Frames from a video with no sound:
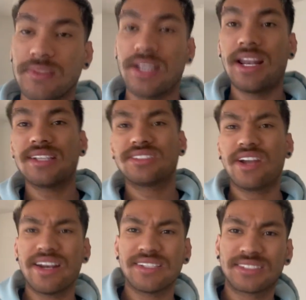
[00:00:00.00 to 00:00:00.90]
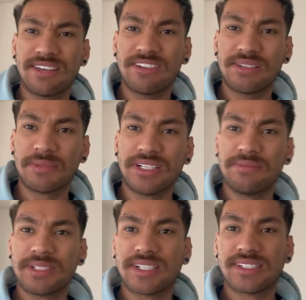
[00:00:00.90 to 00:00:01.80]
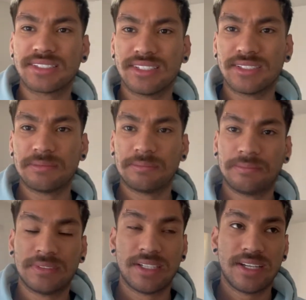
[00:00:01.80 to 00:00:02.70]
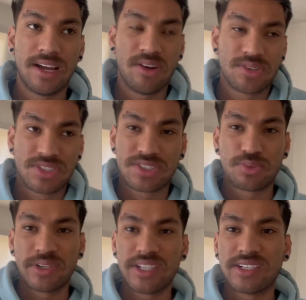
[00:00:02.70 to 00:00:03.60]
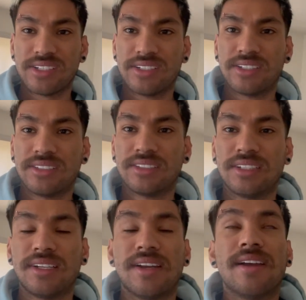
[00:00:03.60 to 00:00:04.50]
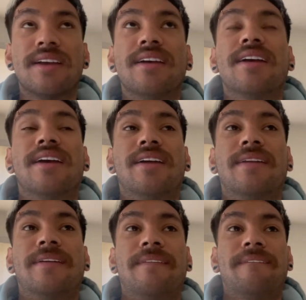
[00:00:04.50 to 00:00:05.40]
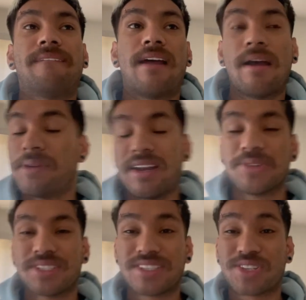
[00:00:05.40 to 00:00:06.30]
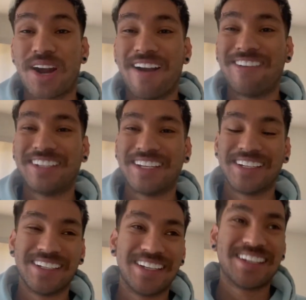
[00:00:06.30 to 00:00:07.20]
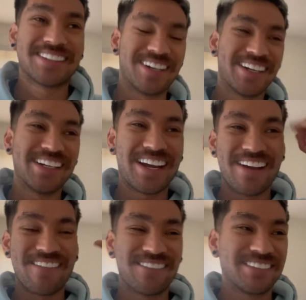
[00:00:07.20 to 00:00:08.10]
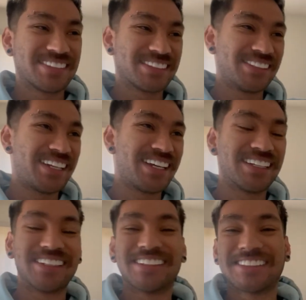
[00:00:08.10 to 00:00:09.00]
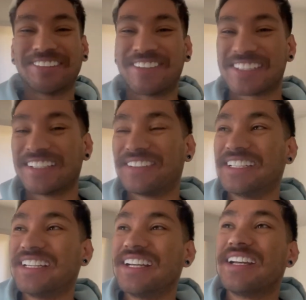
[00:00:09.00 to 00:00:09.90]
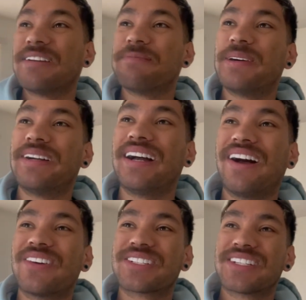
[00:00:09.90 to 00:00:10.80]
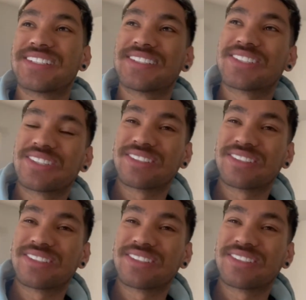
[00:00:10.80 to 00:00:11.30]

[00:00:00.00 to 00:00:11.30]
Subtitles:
last year I didn't save any money because I was just working, you know? And I mean, I was just traveling. Sorry, I am still like super sleepy, but I was just